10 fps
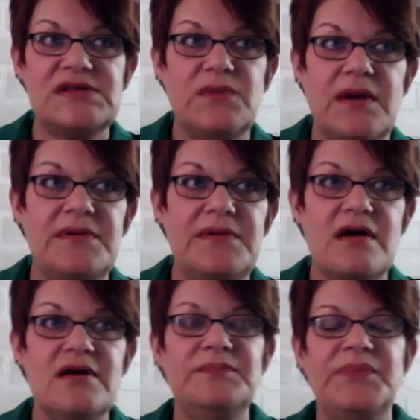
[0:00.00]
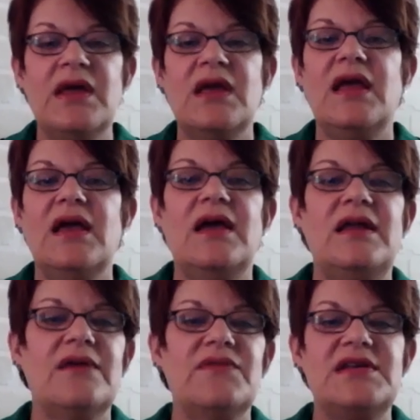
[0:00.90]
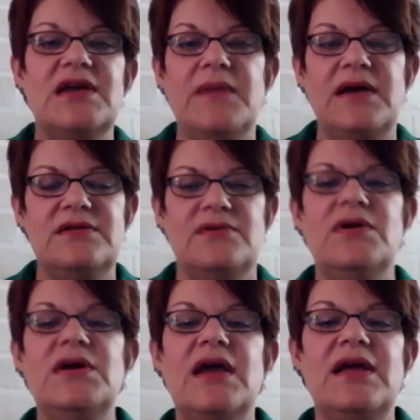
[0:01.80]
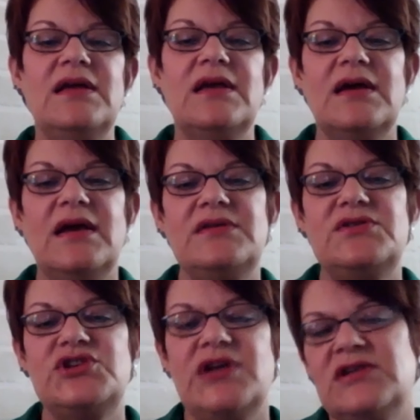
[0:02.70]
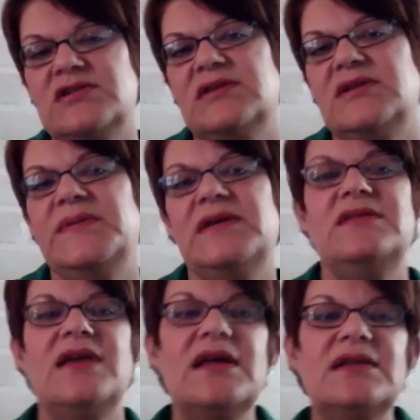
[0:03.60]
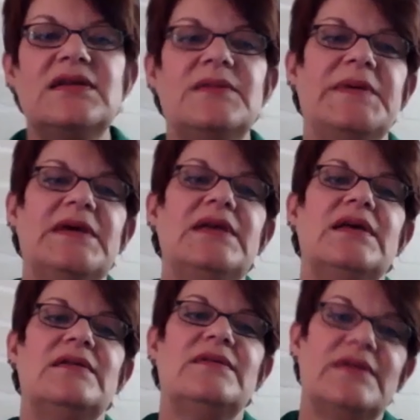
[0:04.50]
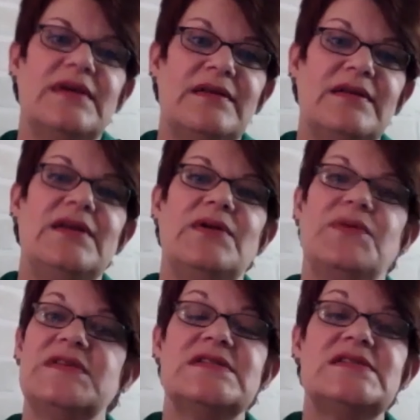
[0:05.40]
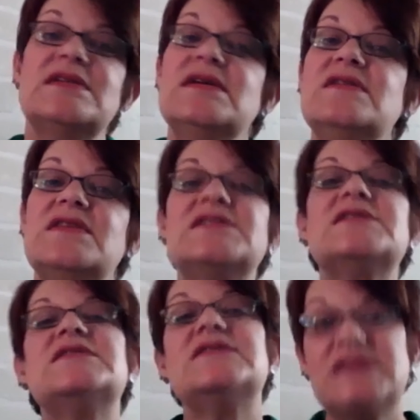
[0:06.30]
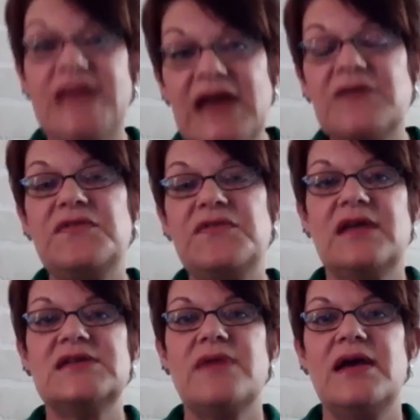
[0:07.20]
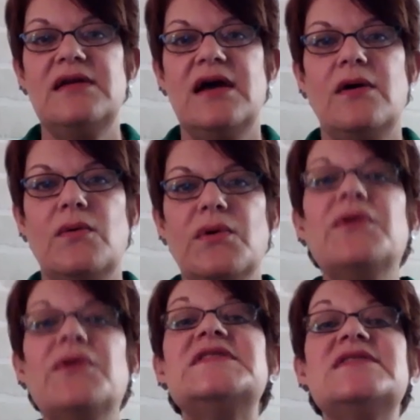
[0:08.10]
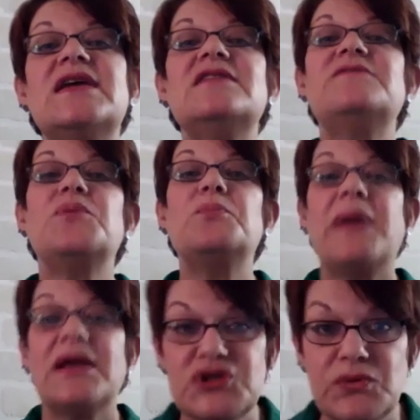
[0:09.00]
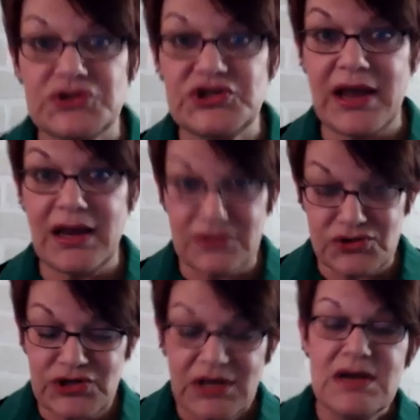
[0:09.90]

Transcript: webinar, and every time I do it, I change a little bit and add a little bit, and you know, this is the state of things right now. We're in a state of perpetual change